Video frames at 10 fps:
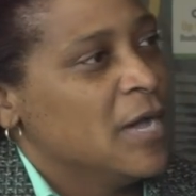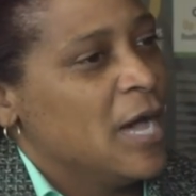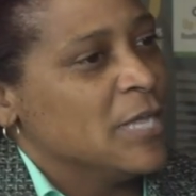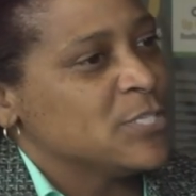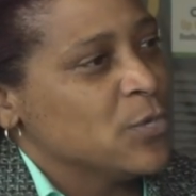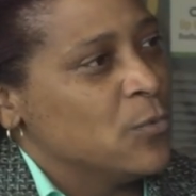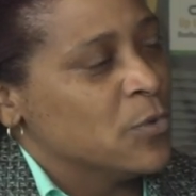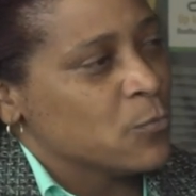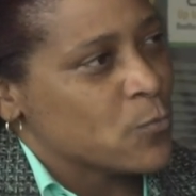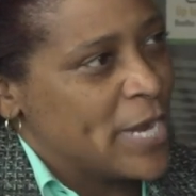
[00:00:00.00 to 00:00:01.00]
Uh, so
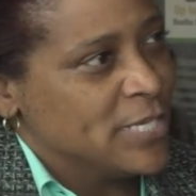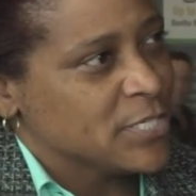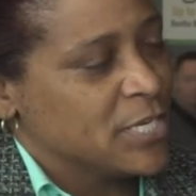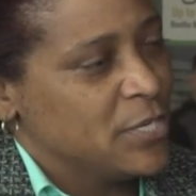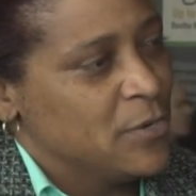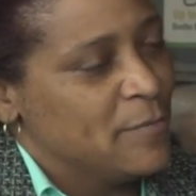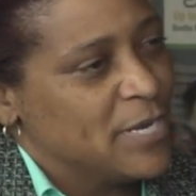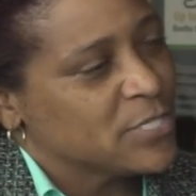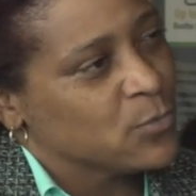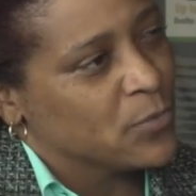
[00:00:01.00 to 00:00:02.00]
what ranges can do, I mean,
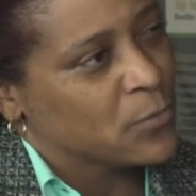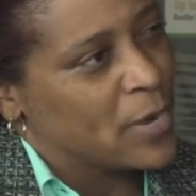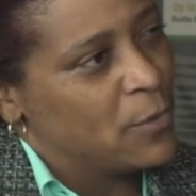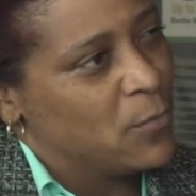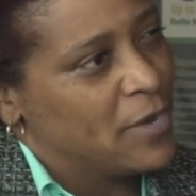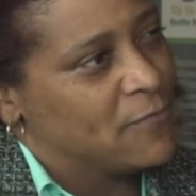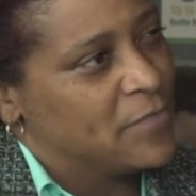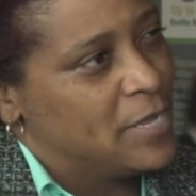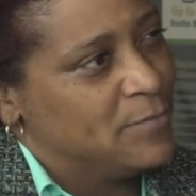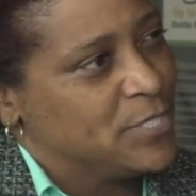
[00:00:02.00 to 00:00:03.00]
it's a great way for
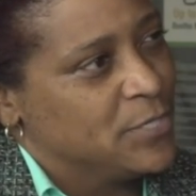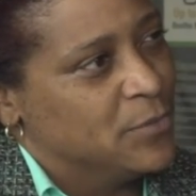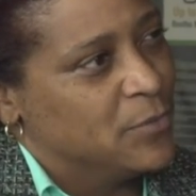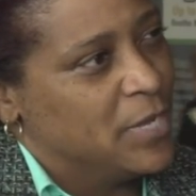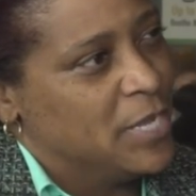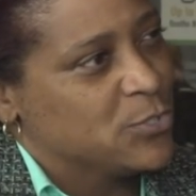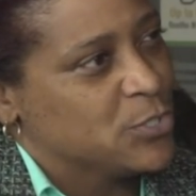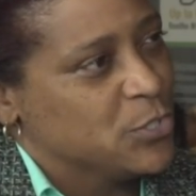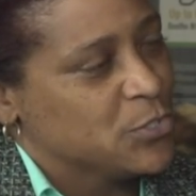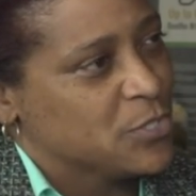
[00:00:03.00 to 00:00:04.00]
them to
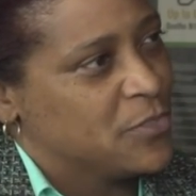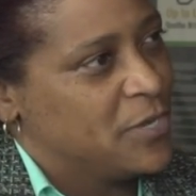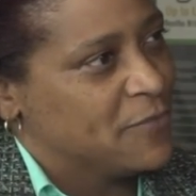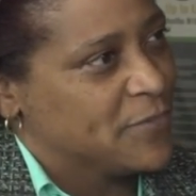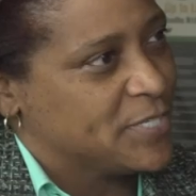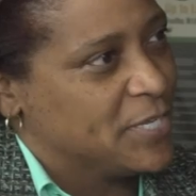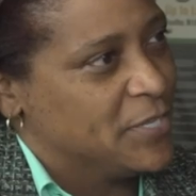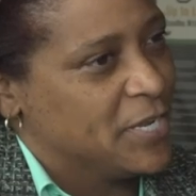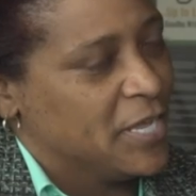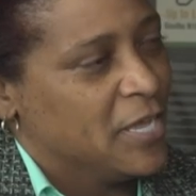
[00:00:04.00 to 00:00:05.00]
introduce their
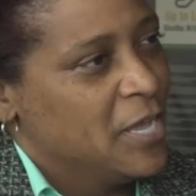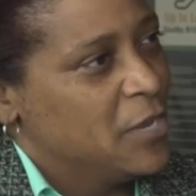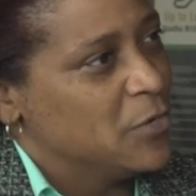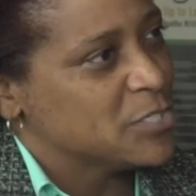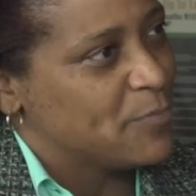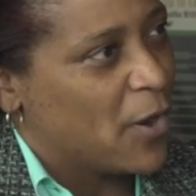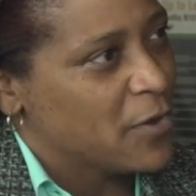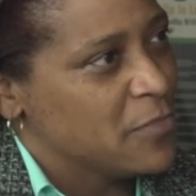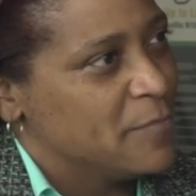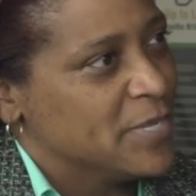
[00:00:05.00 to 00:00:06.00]
facility, you know, as a
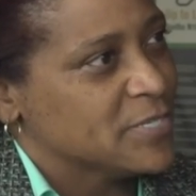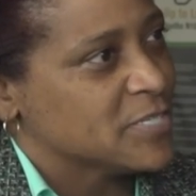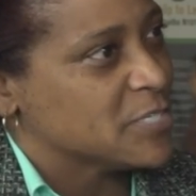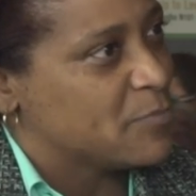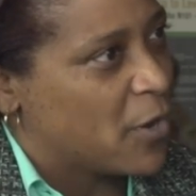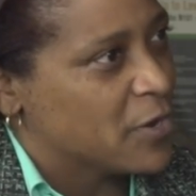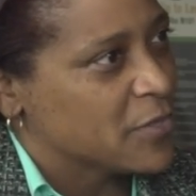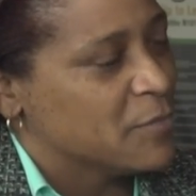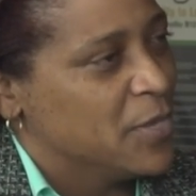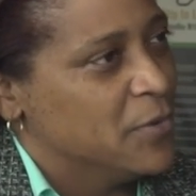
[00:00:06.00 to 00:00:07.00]
part of the business, as a part of
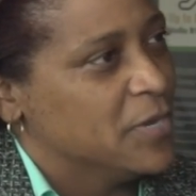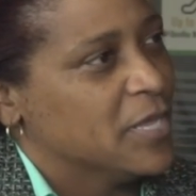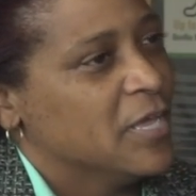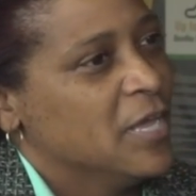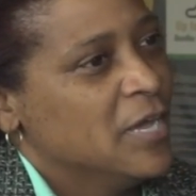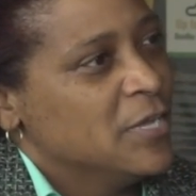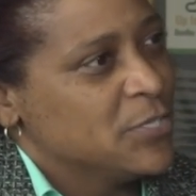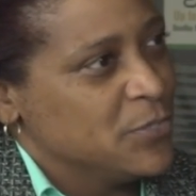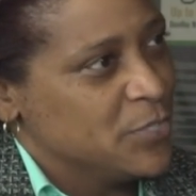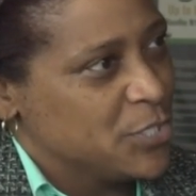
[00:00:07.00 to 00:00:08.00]
the community, mm-hmm.
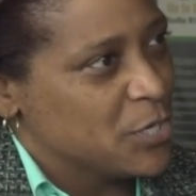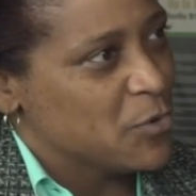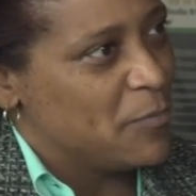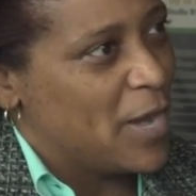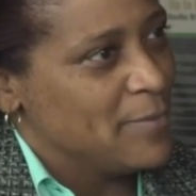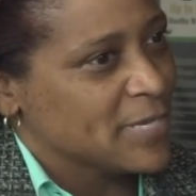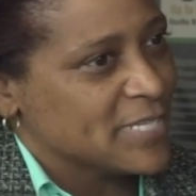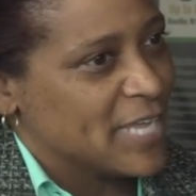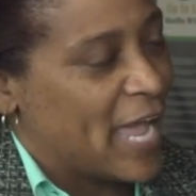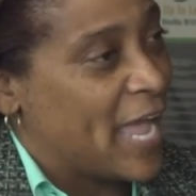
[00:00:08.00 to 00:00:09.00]
to the general public
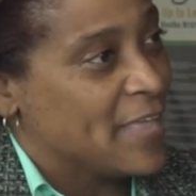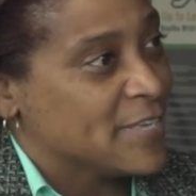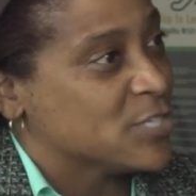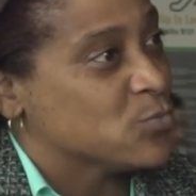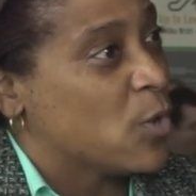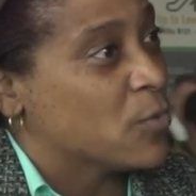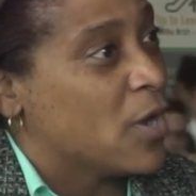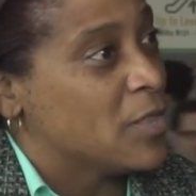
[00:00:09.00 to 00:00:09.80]
and say, hey, this is what we're all